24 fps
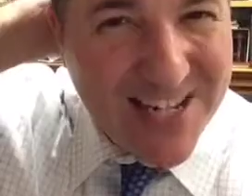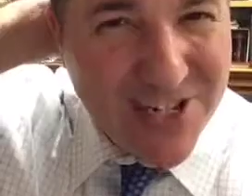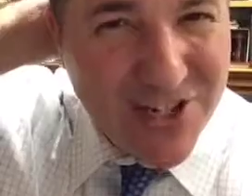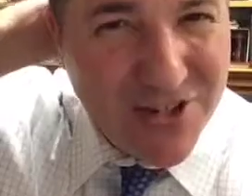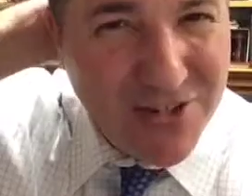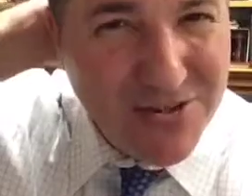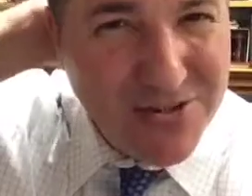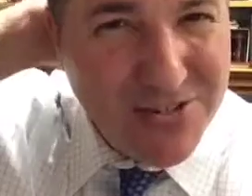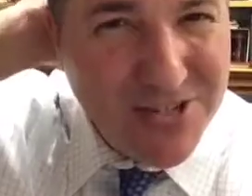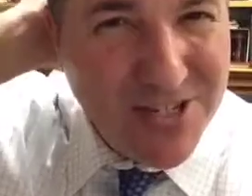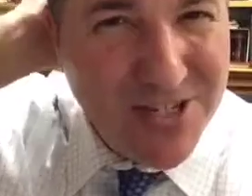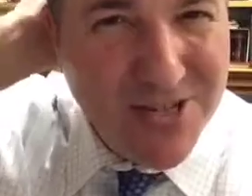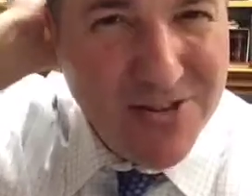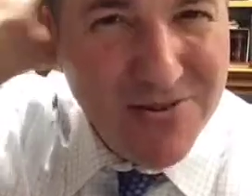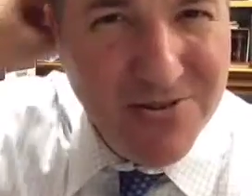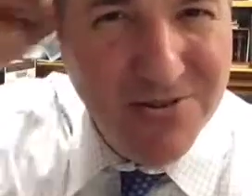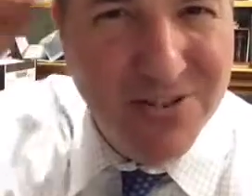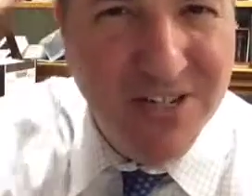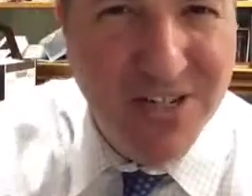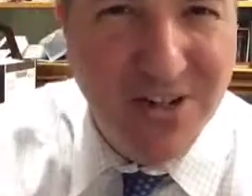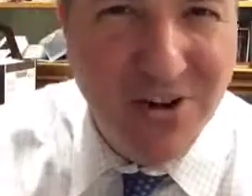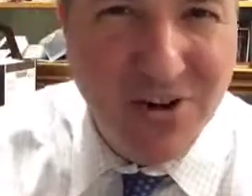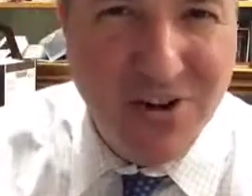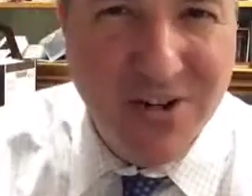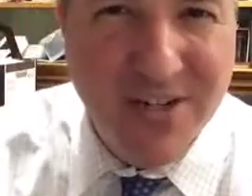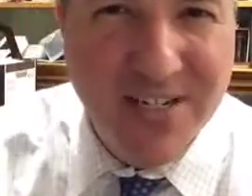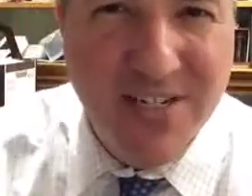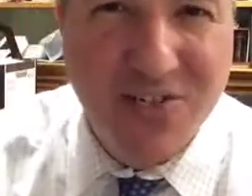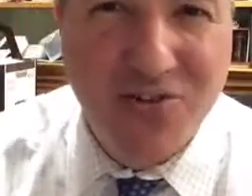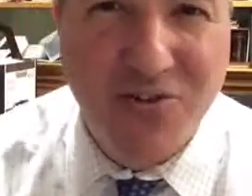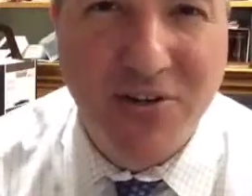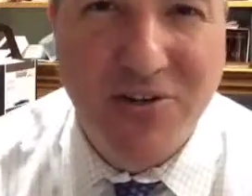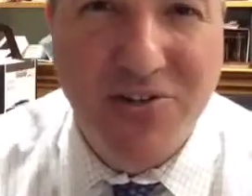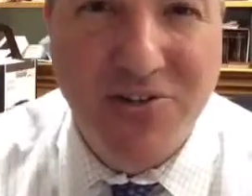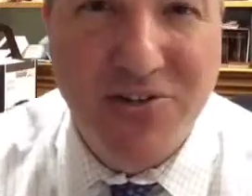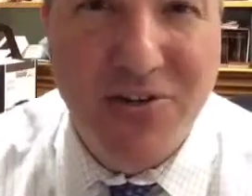chose to use a learning
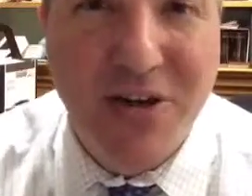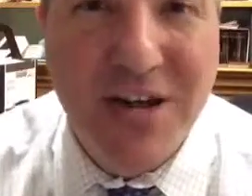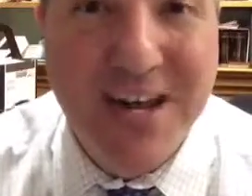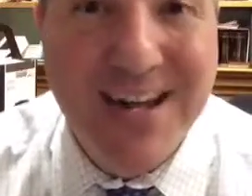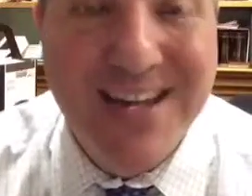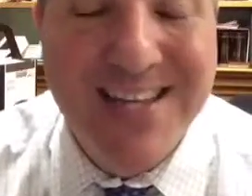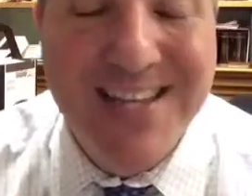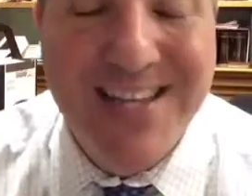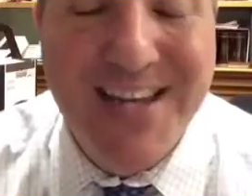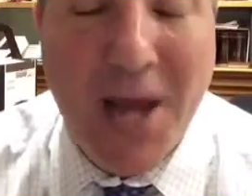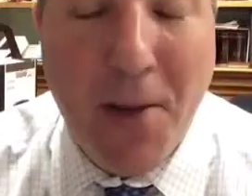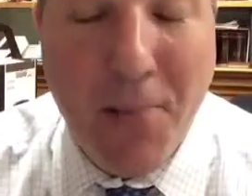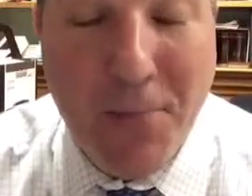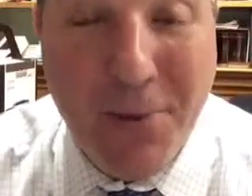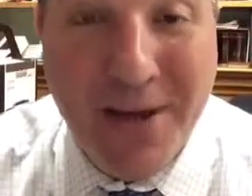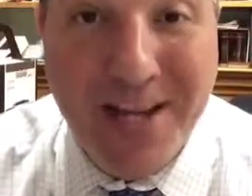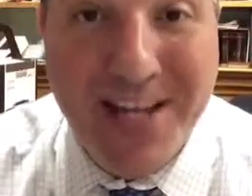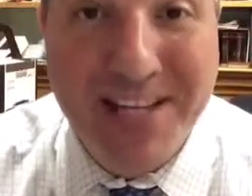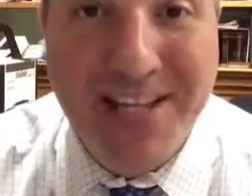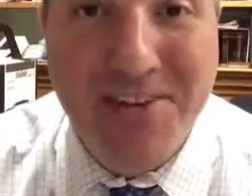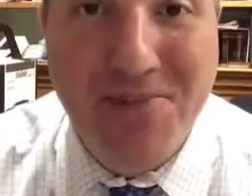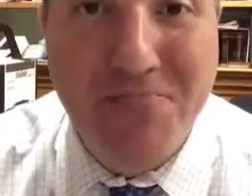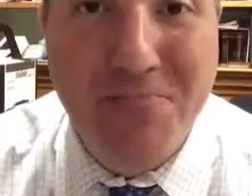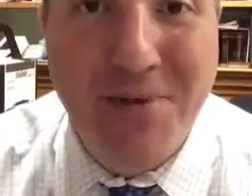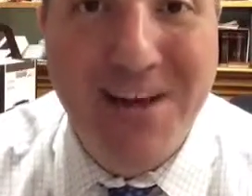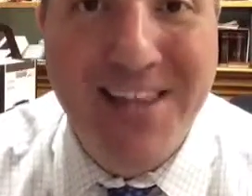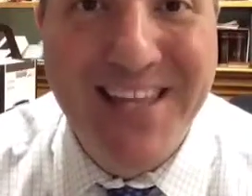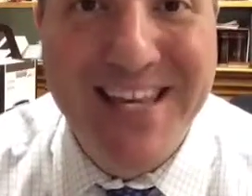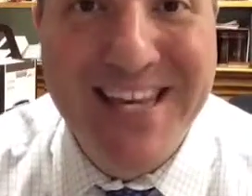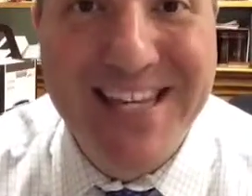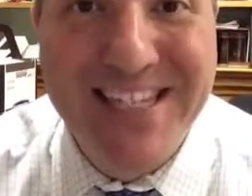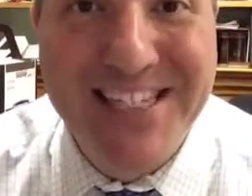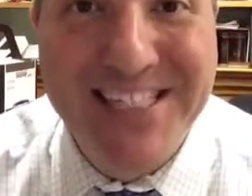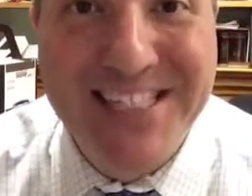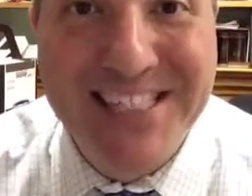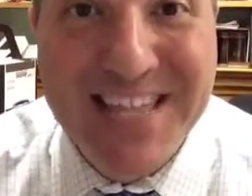structure that I picked up by
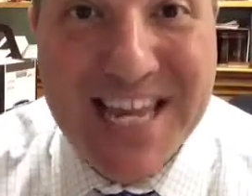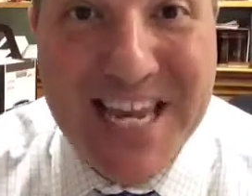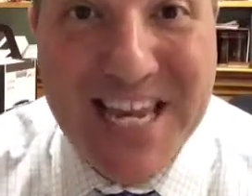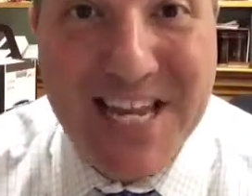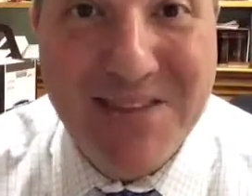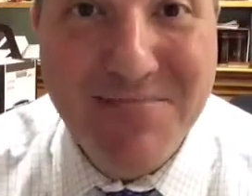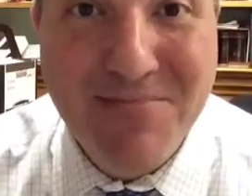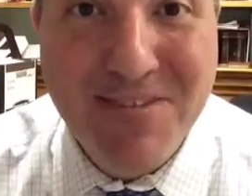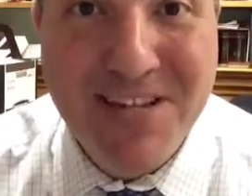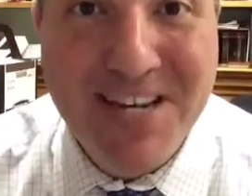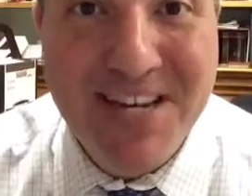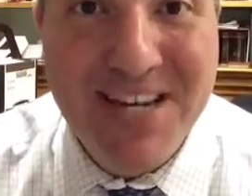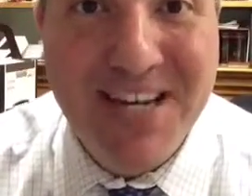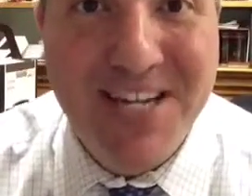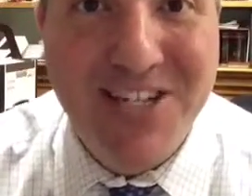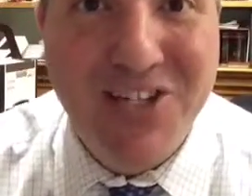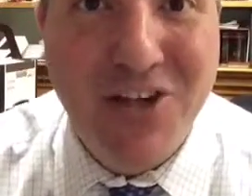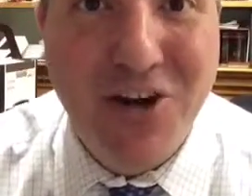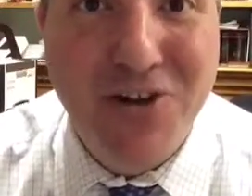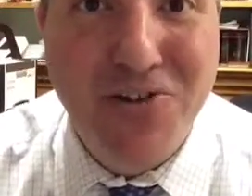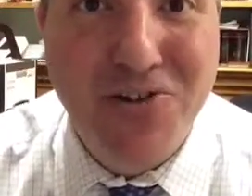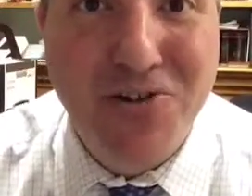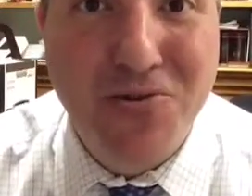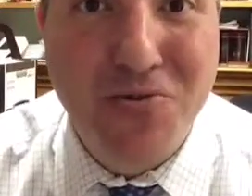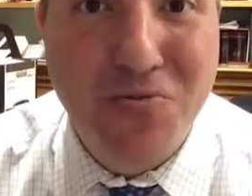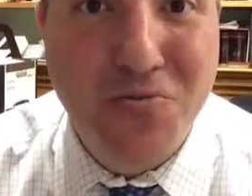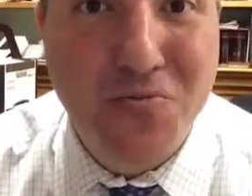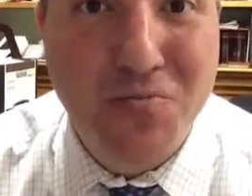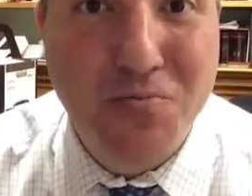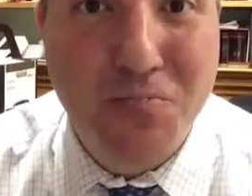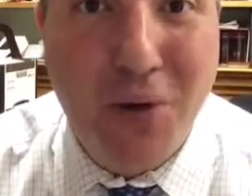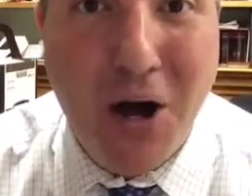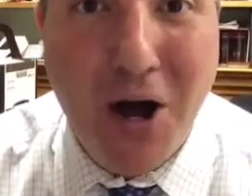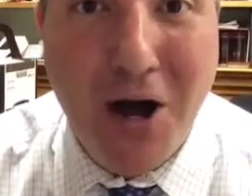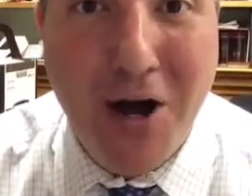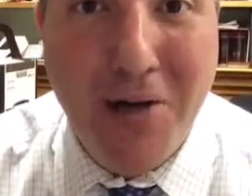the esteemed Dr.
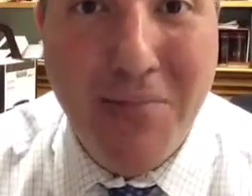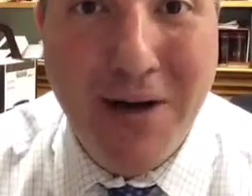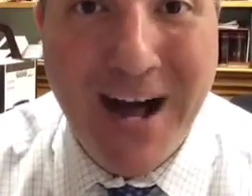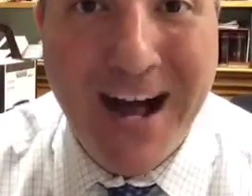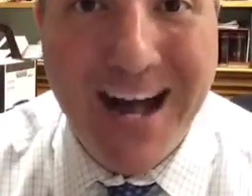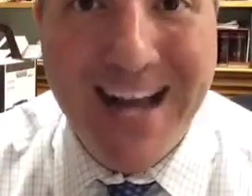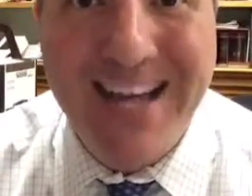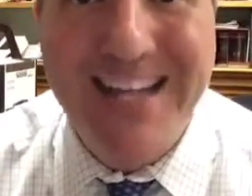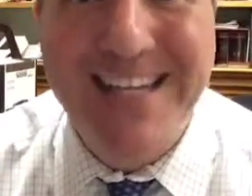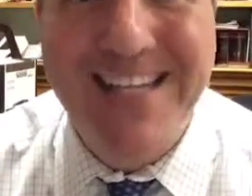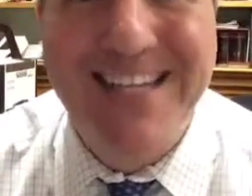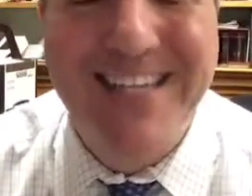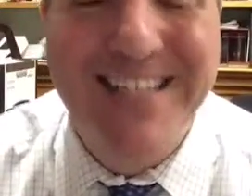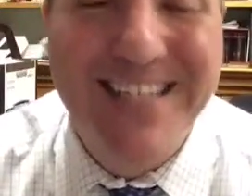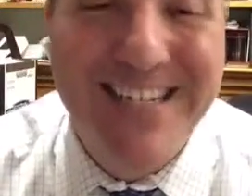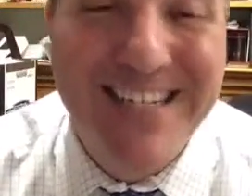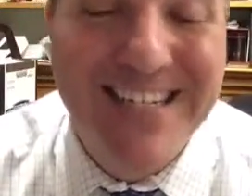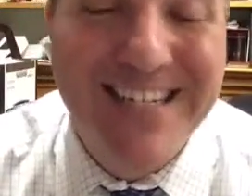Bob Hite